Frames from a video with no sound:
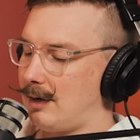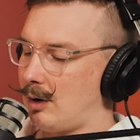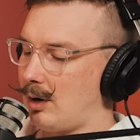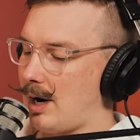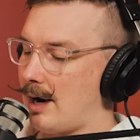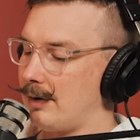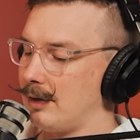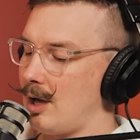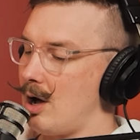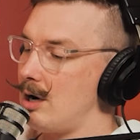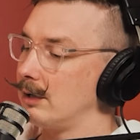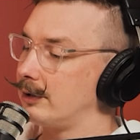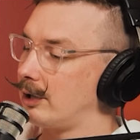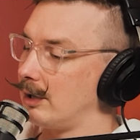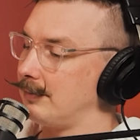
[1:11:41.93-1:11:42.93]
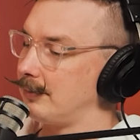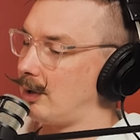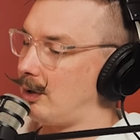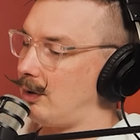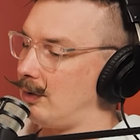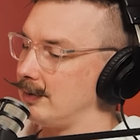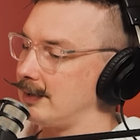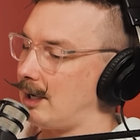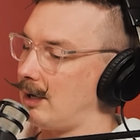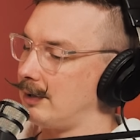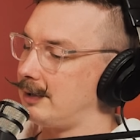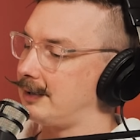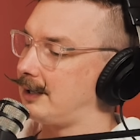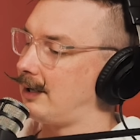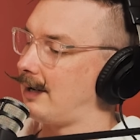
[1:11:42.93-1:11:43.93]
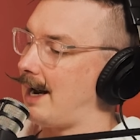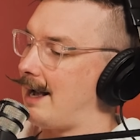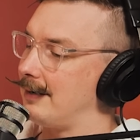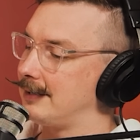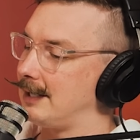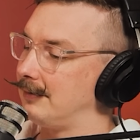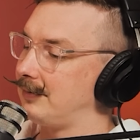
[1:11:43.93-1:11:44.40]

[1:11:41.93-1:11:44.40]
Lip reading: or our long-term goals, are to secure house